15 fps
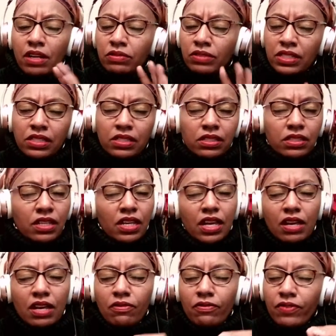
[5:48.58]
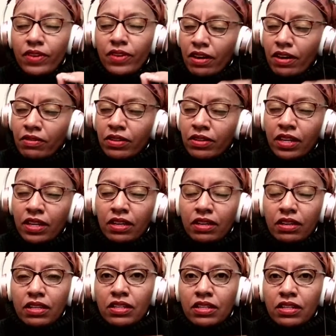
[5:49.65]
Just very,
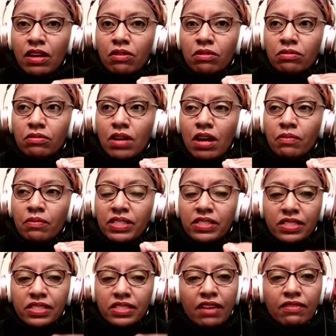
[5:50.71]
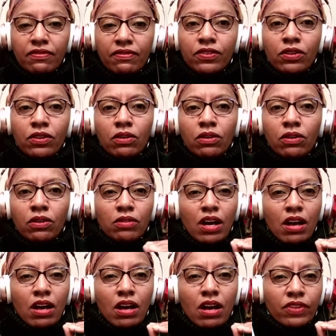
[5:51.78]

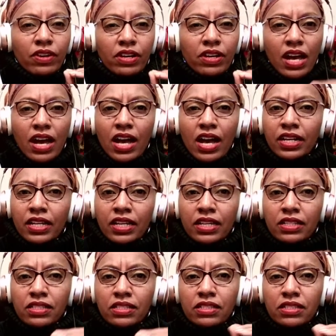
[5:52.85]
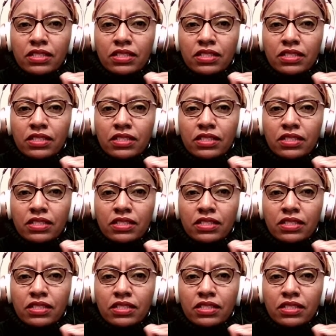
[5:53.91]
insightful, very honest,